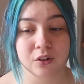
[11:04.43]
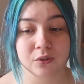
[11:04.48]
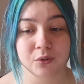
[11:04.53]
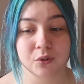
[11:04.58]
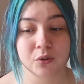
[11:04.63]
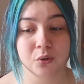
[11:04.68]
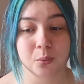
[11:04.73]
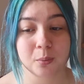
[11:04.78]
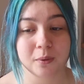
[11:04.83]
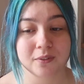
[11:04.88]

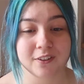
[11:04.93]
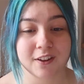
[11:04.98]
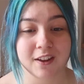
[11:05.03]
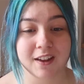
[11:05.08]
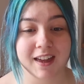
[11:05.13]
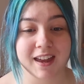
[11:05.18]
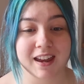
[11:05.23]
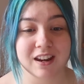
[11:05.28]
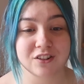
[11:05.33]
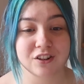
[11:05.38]
novel with
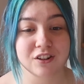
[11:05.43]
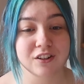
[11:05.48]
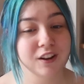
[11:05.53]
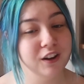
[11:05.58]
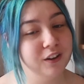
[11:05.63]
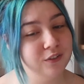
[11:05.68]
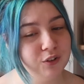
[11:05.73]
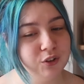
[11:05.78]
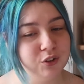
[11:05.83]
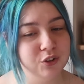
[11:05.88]
her agent
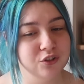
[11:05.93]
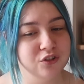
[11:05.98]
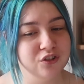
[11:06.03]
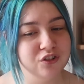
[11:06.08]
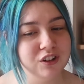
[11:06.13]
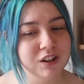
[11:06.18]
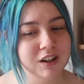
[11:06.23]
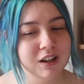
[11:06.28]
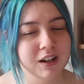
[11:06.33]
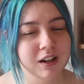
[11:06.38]
over
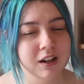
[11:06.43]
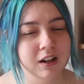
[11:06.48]
lunch,